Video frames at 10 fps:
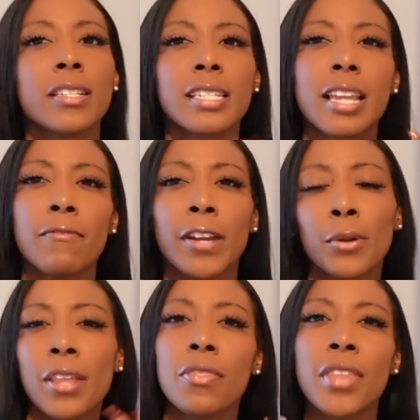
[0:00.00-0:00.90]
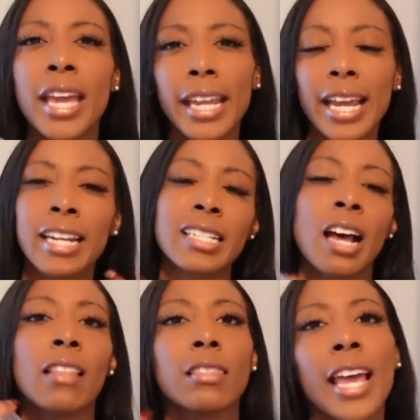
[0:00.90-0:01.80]
it's like very thick and it's
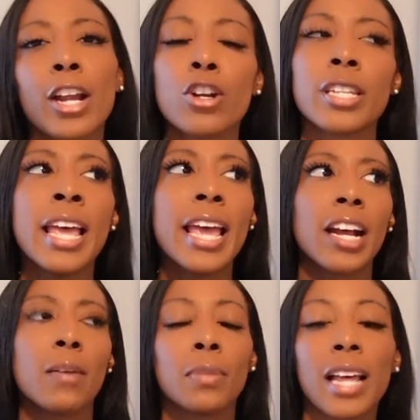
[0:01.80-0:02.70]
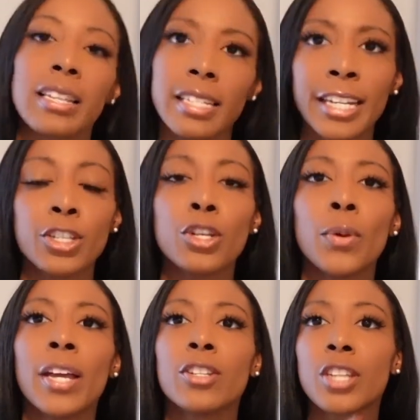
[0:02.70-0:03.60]
got layers and complexity to
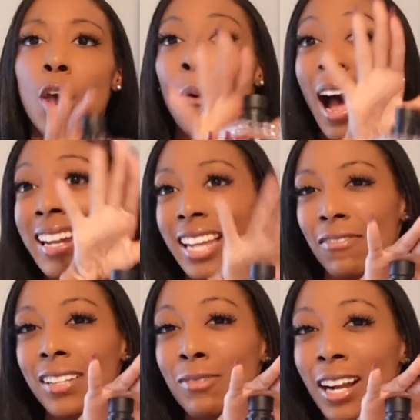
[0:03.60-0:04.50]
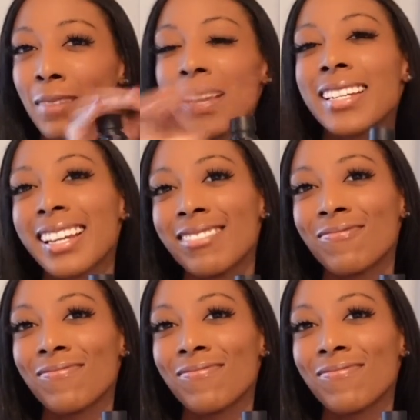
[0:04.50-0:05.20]
it. So I definitely recommend it.